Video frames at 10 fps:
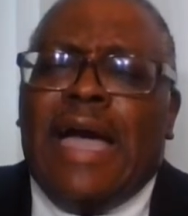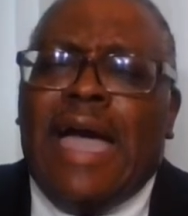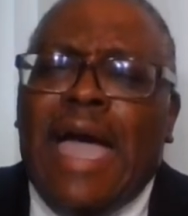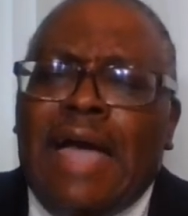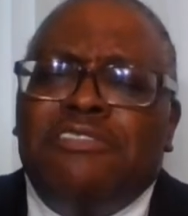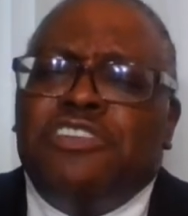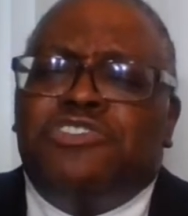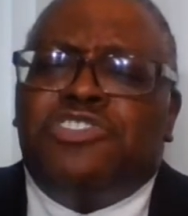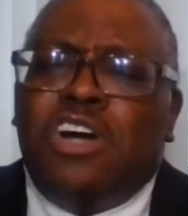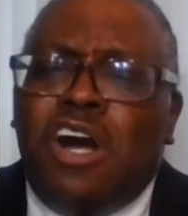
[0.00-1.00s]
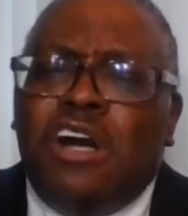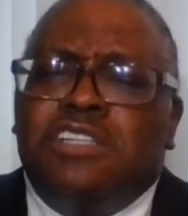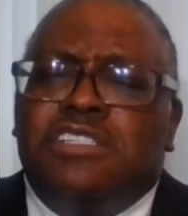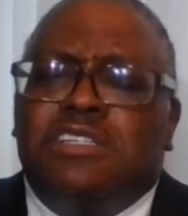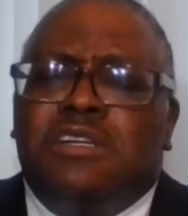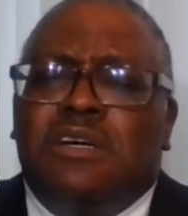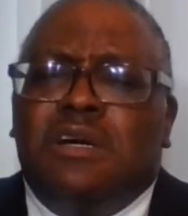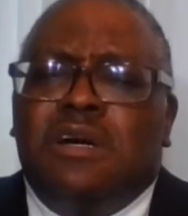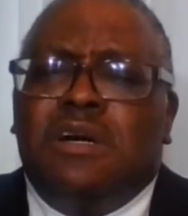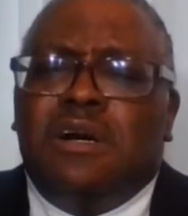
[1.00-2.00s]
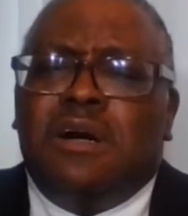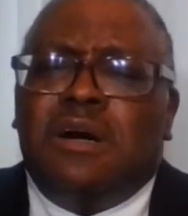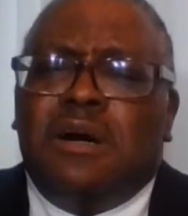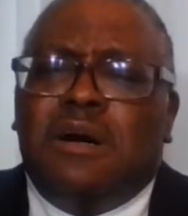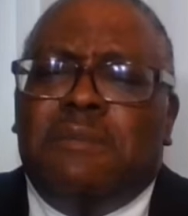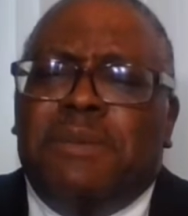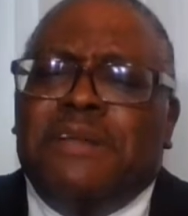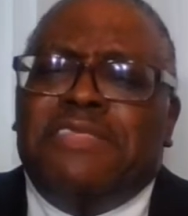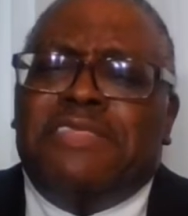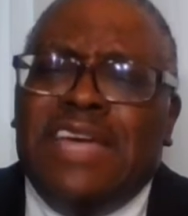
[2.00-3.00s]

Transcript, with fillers: at the church. But